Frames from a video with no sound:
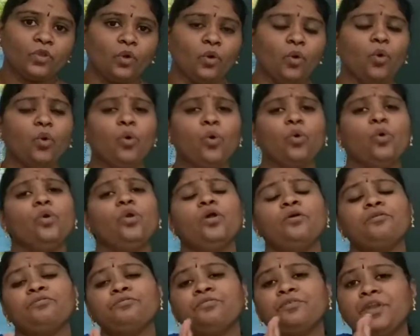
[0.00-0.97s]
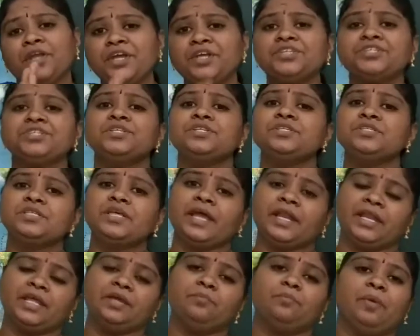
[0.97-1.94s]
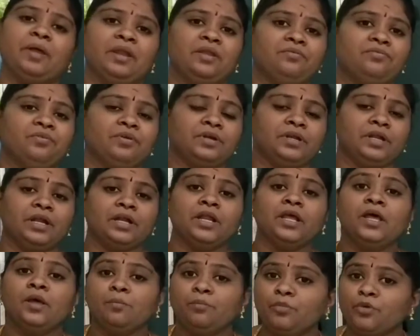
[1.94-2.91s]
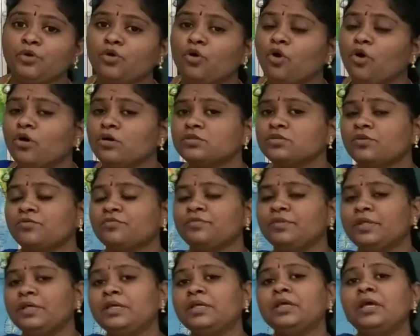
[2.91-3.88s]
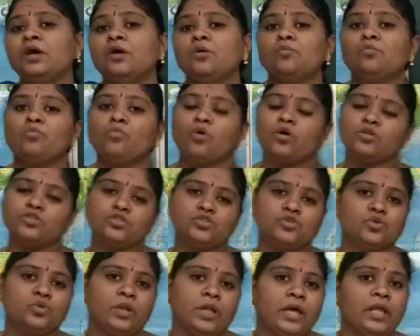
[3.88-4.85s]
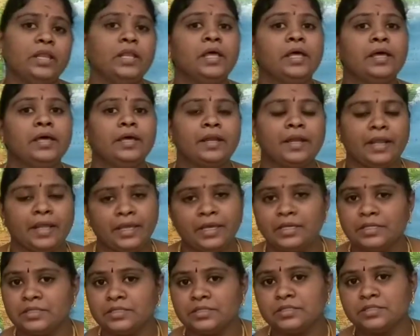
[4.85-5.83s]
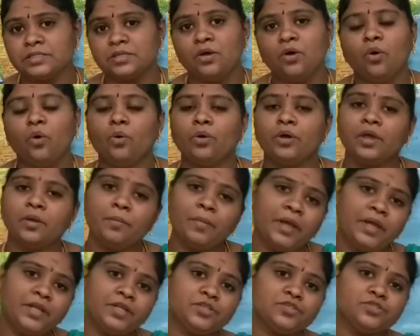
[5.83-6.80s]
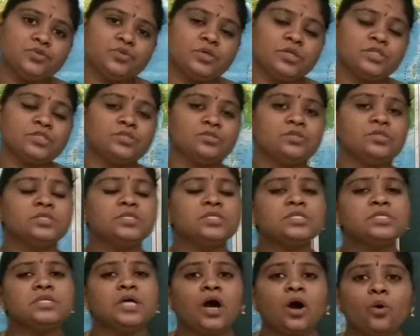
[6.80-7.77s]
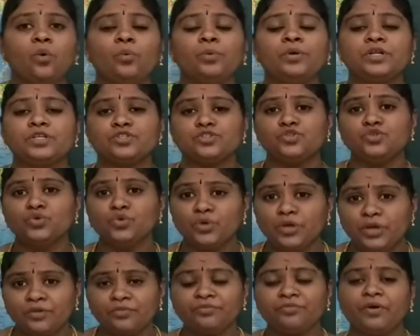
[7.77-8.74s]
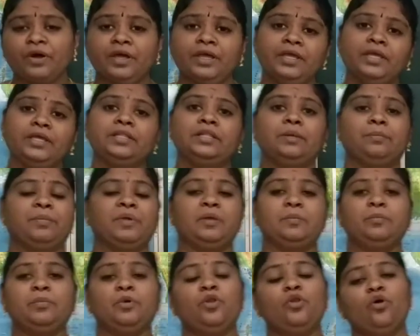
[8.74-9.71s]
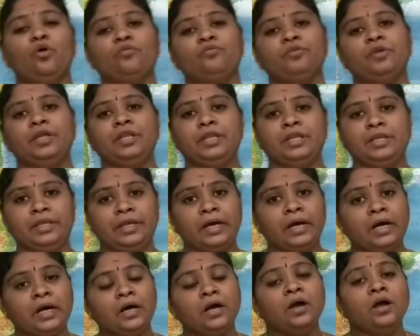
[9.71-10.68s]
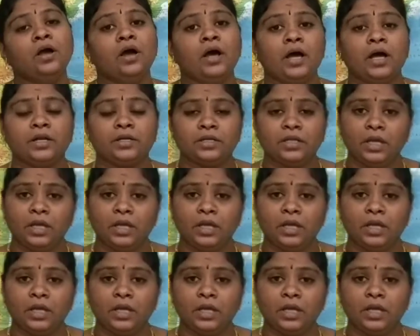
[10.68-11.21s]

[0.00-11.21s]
whole of nation is getting benefited because of the monsoonal rains. Okay, my dear students, this is how it is unifying the people of India at